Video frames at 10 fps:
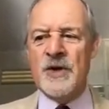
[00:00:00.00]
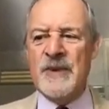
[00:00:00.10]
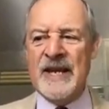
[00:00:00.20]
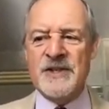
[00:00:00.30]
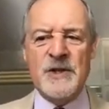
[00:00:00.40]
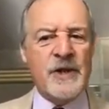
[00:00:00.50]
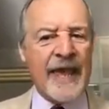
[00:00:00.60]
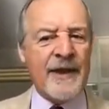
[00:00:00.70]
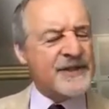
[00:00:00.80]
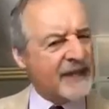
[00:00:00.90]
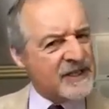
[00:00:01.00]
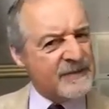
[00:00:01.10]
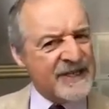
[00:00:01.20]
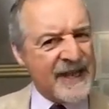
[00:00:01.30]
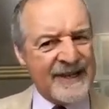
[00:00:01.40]
or as being too
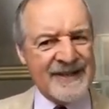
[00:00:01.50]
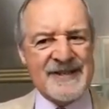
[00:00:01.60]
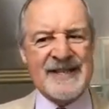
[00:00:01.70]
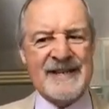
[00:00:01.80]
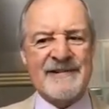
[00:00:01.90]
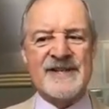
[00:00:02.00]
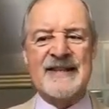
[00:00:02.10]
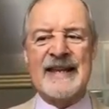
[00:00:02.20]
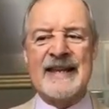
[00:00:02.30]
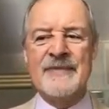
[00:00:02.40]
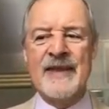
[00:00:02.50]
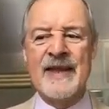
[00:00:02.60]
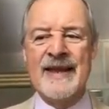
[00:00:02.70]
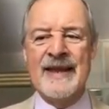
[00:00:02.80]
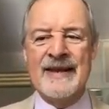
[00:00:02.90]
chaotic to be taken
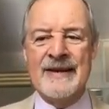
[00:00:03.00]
seriously.